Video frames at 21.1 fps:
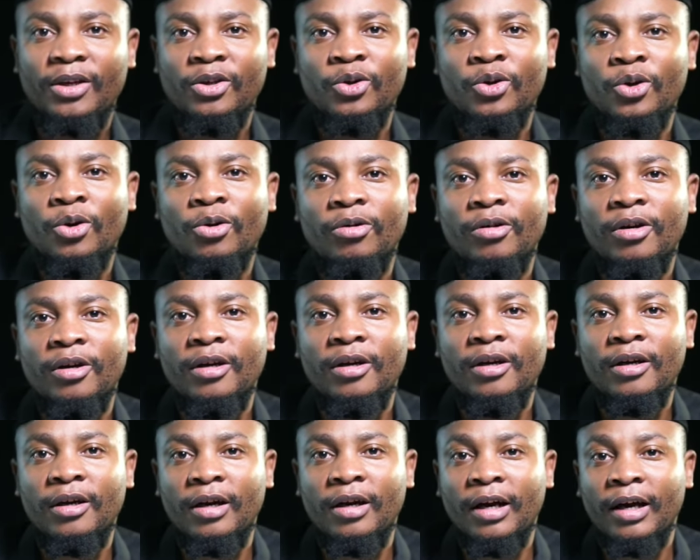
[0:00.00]
You know?
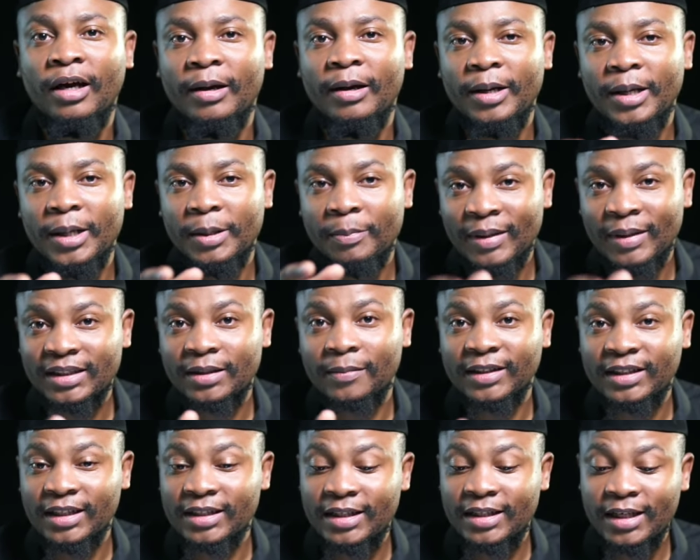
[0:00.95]

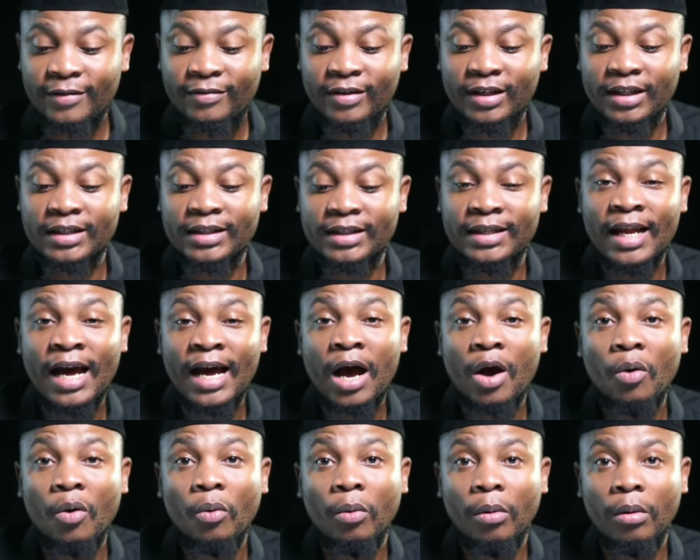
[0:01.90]
Masabata's leaving is
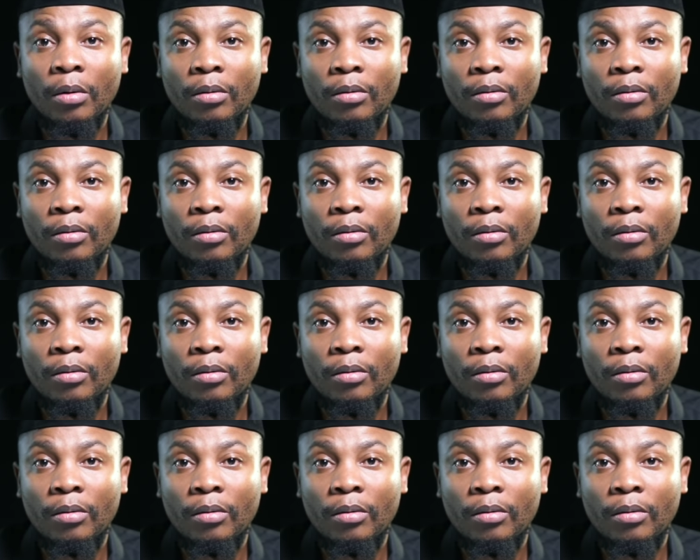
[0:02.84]
now.